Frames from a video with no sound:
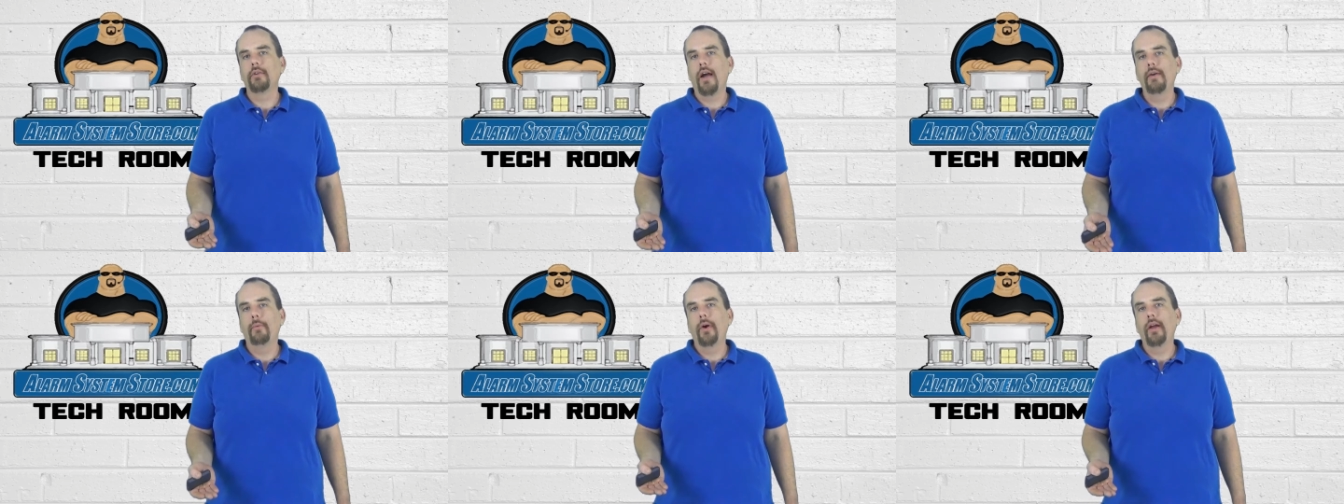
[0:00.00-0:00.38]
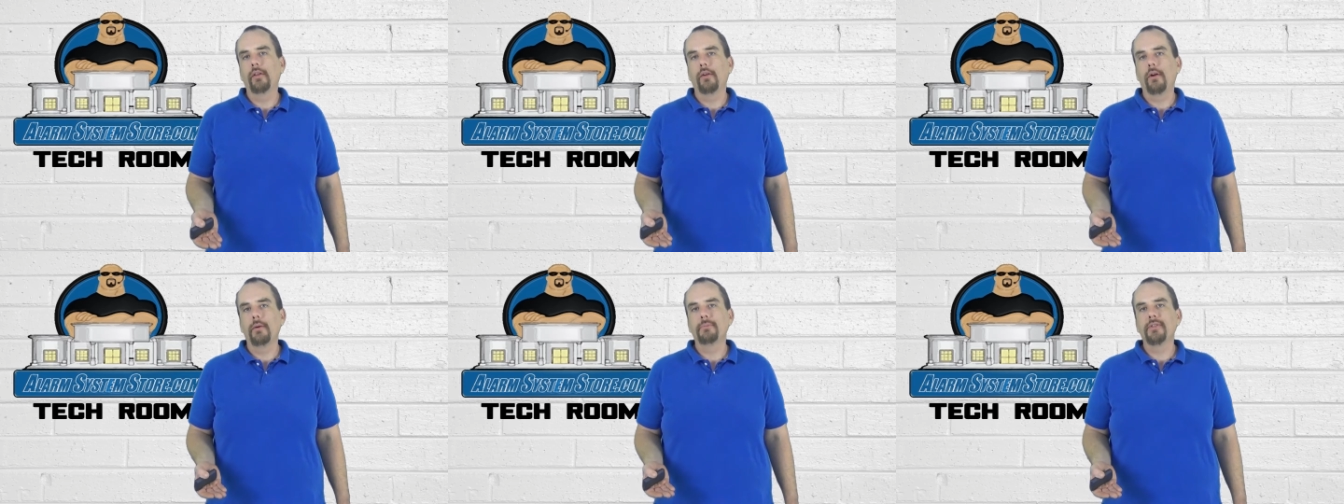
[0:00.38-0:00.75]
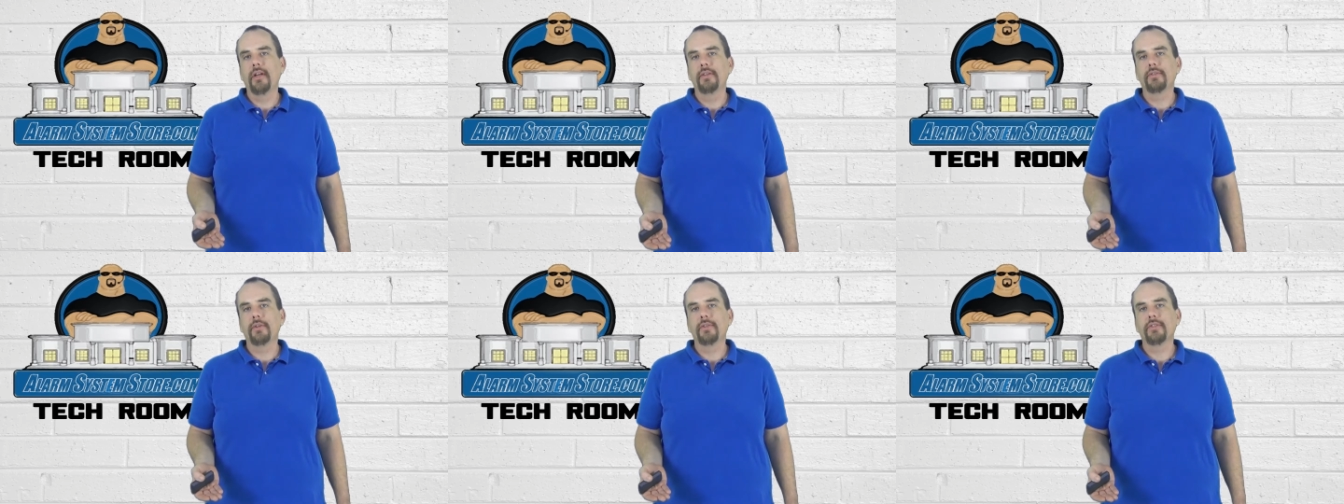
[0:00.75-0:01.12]
driveway alarm
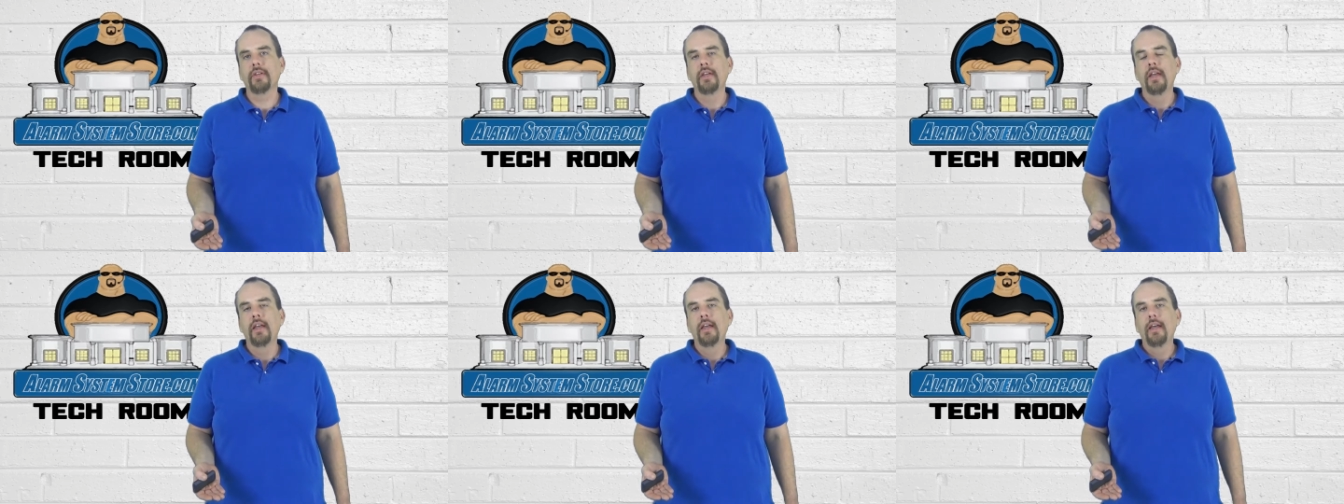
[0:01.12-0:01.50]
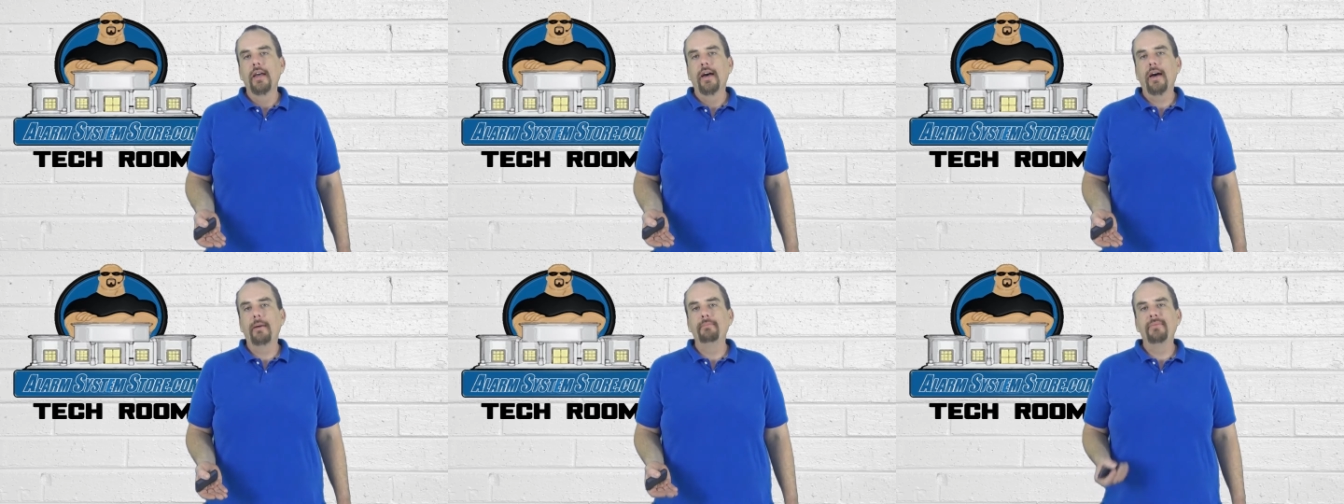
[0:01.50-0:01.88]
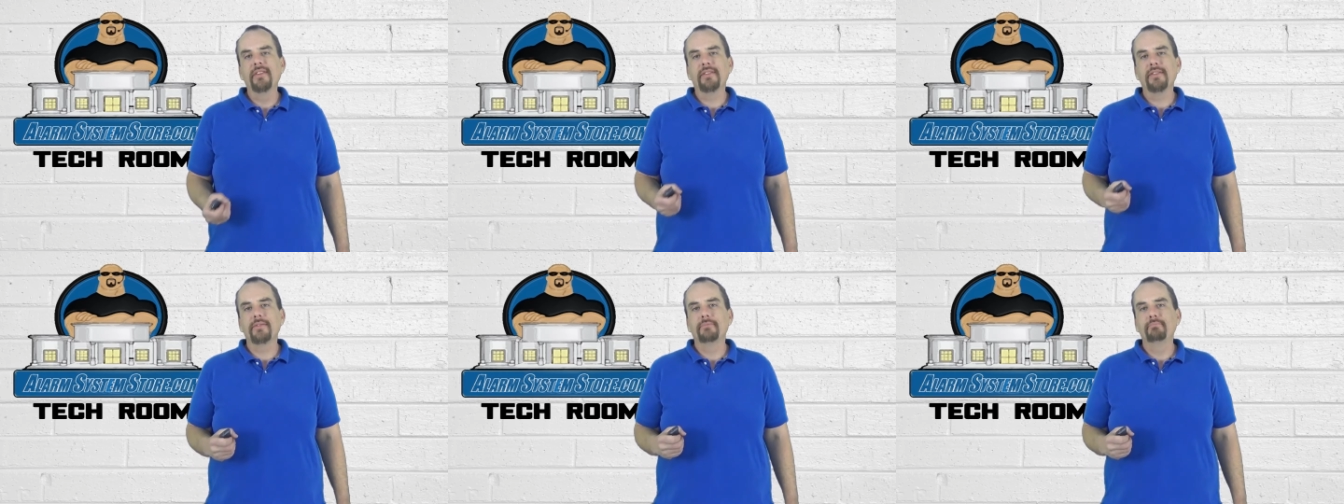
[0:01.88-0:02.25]
sensors. Um,
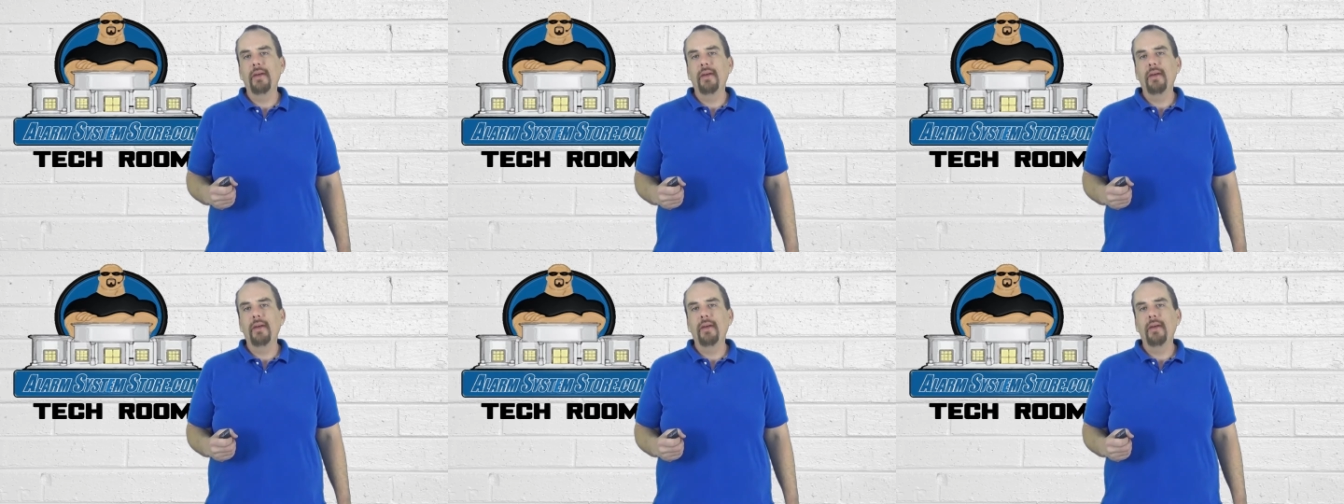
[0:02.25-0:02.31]
this is,